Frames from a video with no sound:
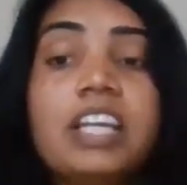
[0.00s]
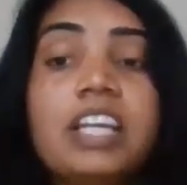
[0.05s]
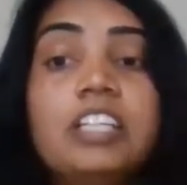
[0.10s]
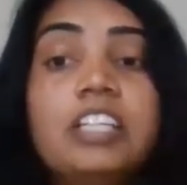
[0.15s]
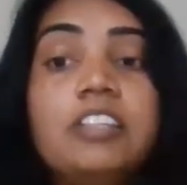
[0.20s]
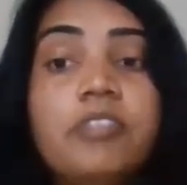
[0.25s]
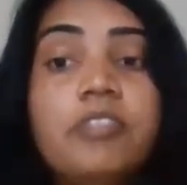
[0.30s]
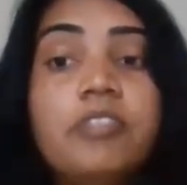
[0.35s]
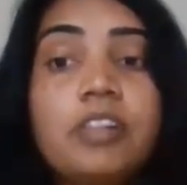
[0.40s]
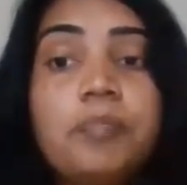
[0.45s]

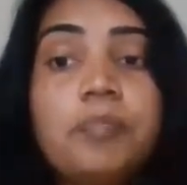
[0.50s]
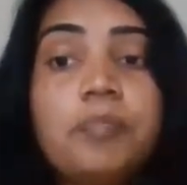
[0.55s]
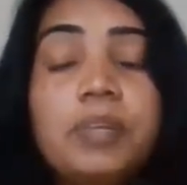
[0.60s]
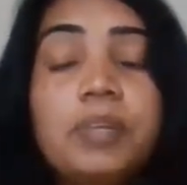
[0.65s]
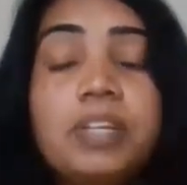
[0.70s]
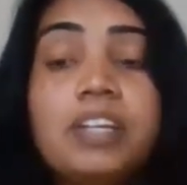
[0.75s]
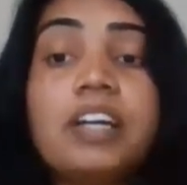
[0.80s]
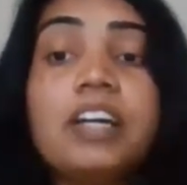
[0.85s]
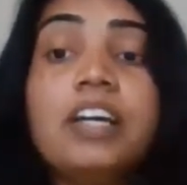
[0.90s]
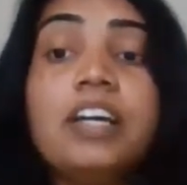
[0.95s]
it will
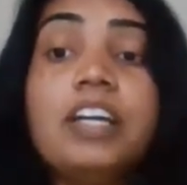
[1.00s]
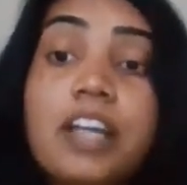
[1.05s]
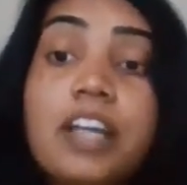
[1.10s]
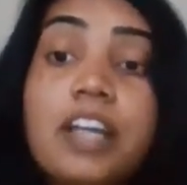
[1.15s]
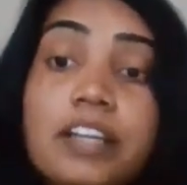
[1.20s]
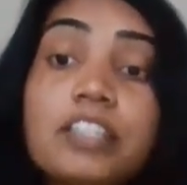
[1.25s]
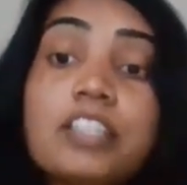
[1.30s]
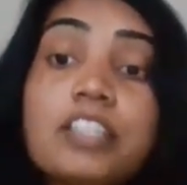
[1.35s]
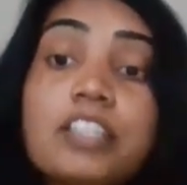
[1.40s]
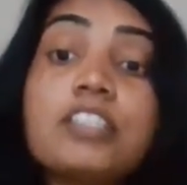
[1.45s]
be
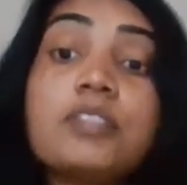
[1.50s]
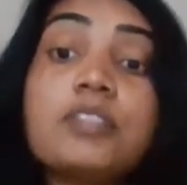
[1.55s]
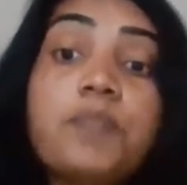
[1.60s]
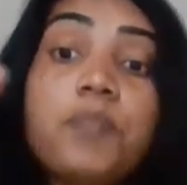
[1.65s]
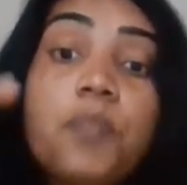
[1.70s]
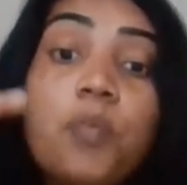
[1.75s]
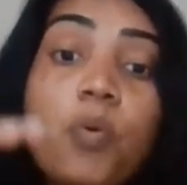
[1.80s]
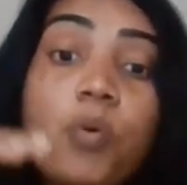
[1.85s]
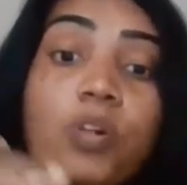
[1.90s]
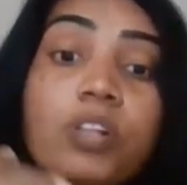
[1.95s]
another
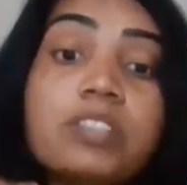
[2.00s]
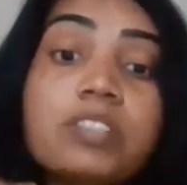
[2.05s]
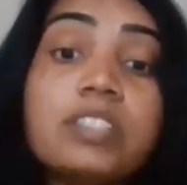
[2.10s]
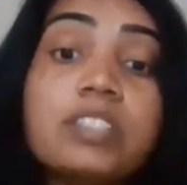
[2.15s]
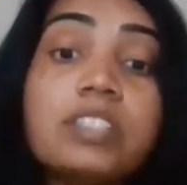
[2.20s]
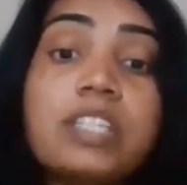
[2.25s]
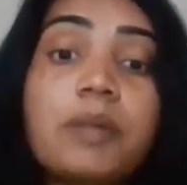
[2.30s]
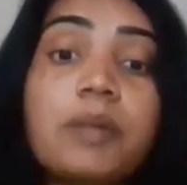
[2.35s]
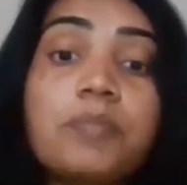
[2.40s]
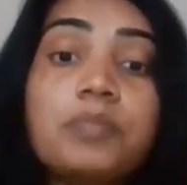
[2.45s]
small
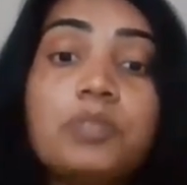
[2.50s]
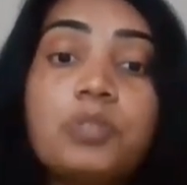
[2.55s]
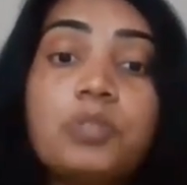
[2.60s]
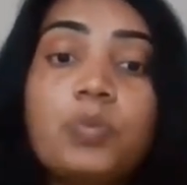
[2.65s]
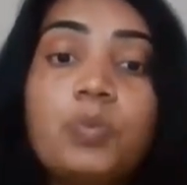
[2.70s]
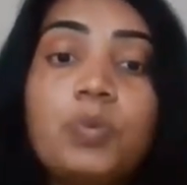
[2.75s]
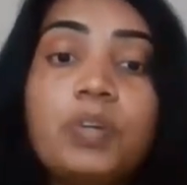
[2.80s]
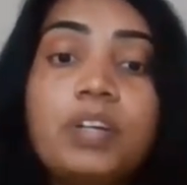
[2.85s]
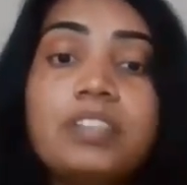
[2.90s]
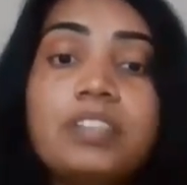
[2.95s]
step
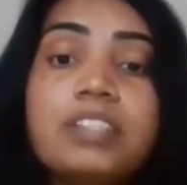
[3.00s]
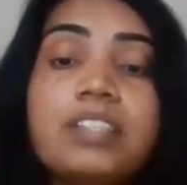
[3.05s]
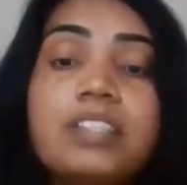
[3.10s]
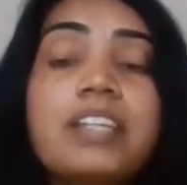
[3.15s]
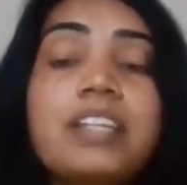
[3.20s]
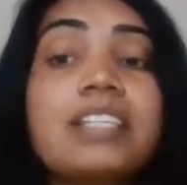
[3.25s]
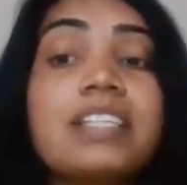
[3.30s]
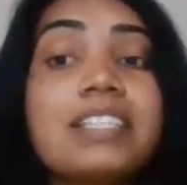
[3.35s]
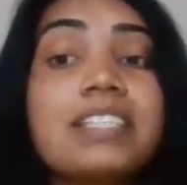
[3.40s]
towards